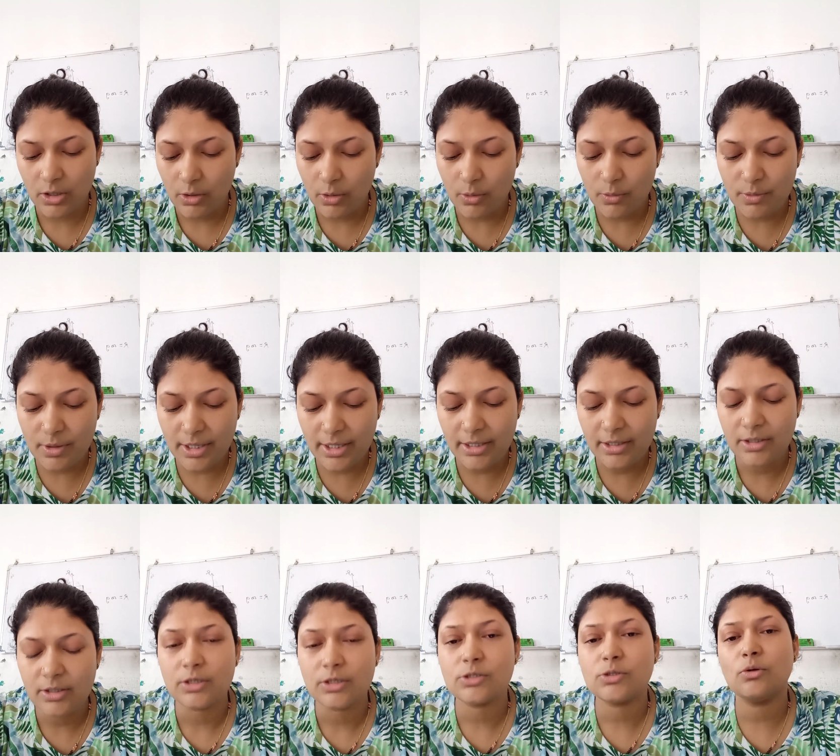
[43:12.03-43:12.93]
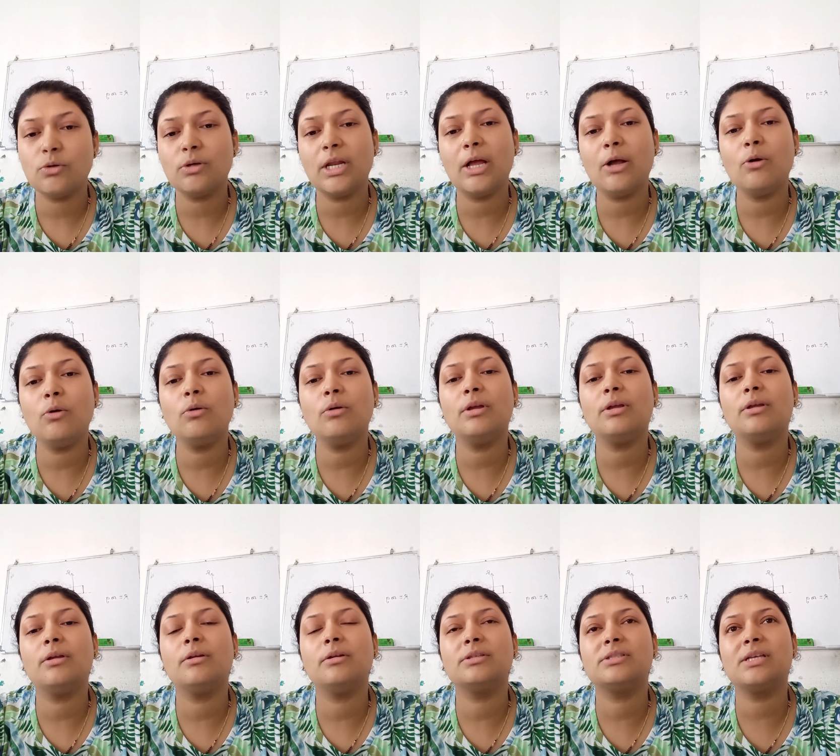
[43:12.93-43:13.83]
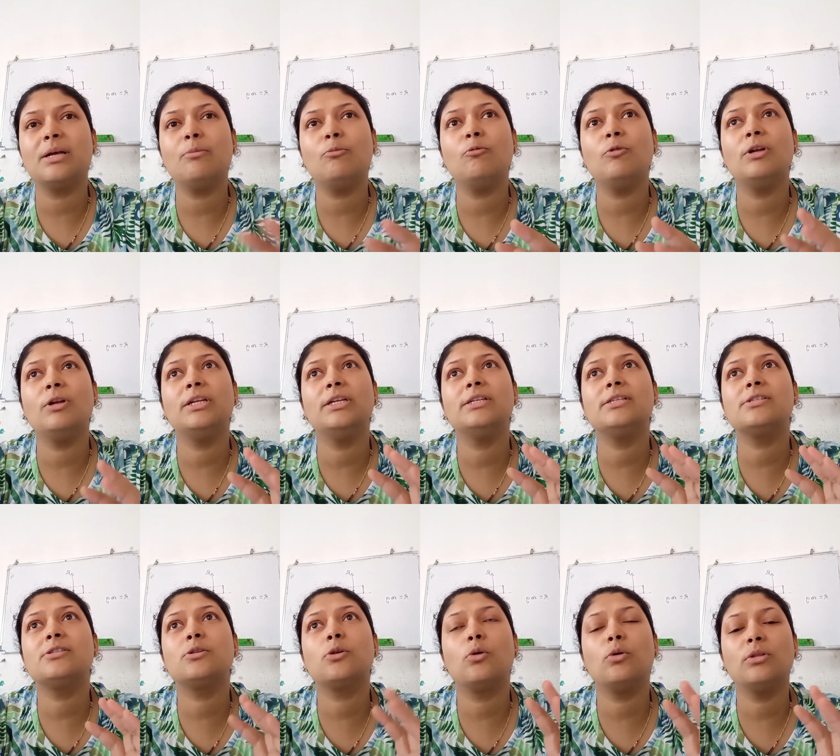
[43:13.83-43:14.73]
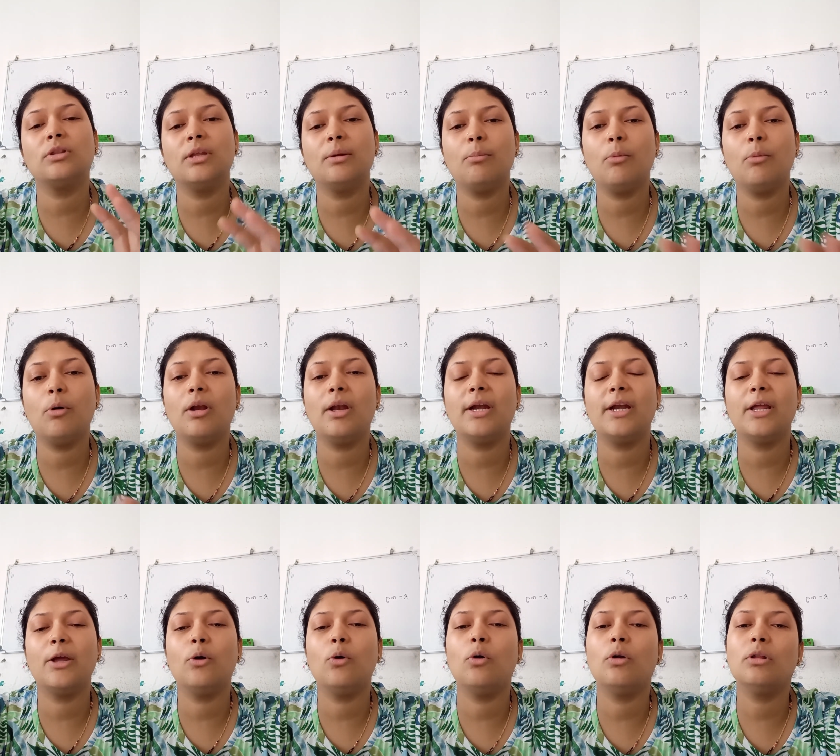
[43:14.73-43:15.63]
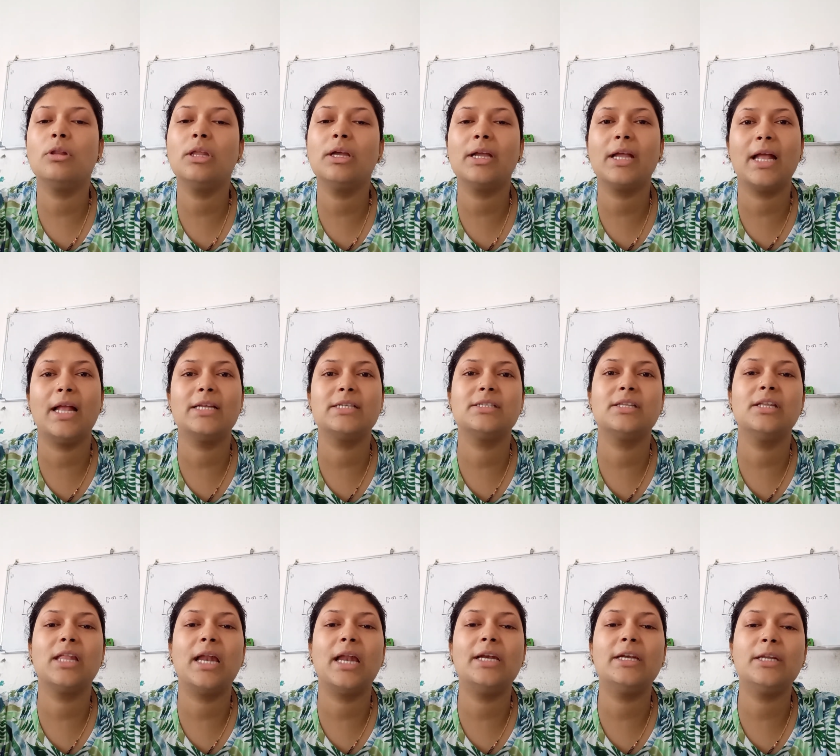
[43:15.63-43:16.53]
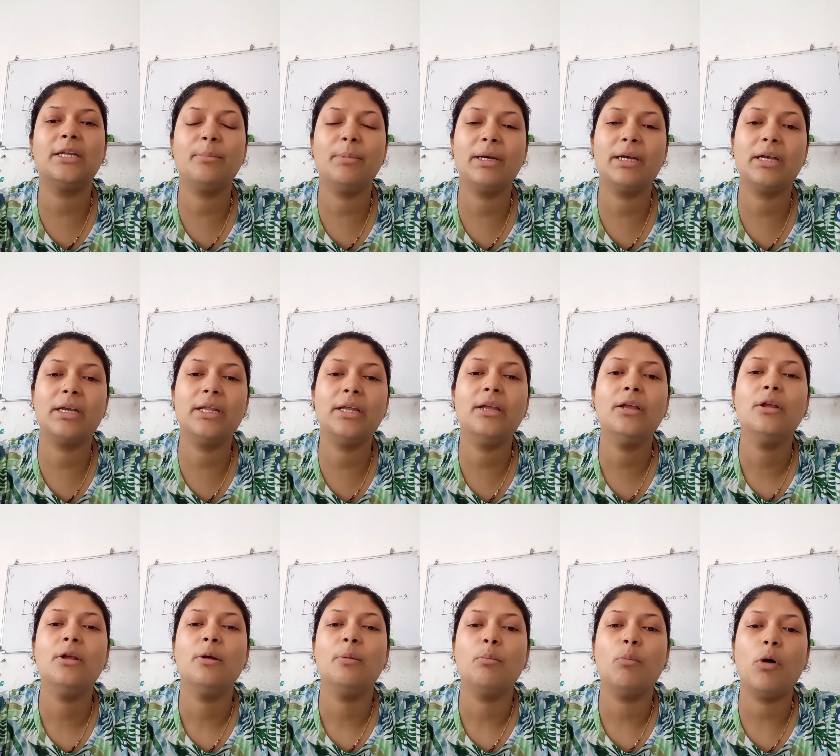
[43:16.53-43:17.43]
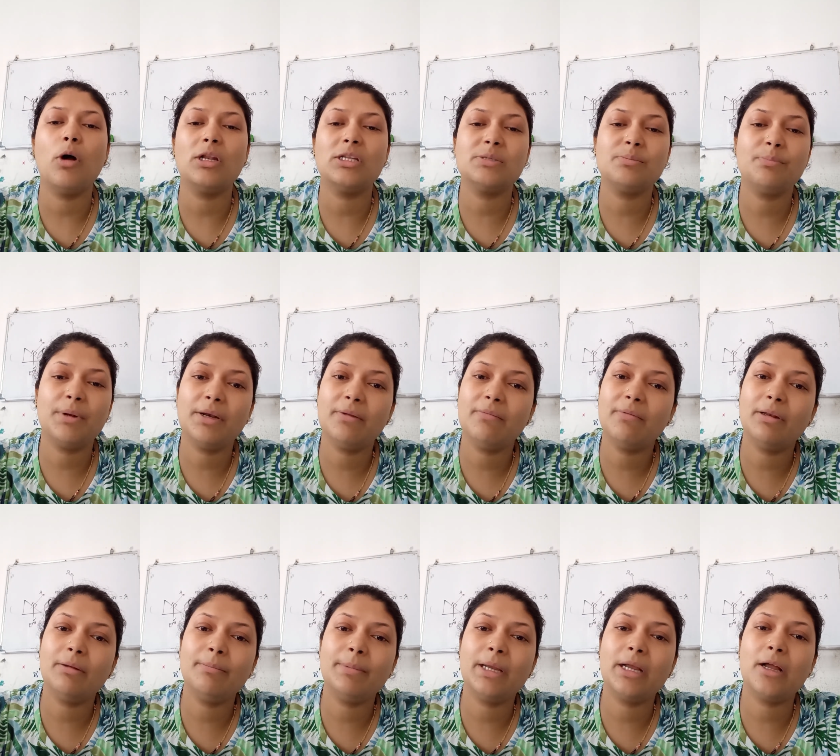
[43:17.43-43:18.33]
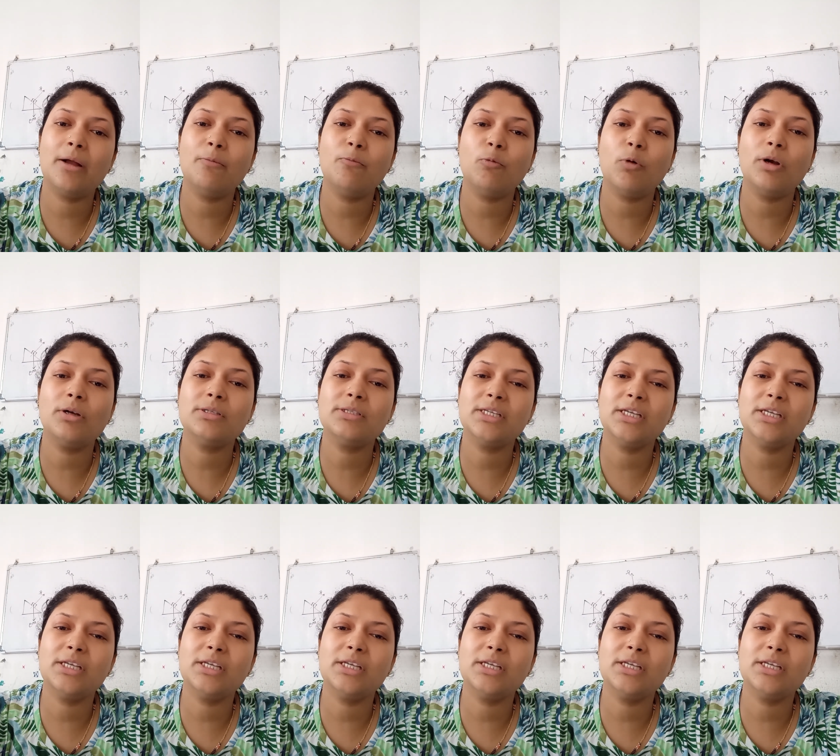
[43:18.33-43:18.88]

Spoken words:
Okay, so now someone is thrown the ball and I hold the catch, then ultimately ball speed will become what?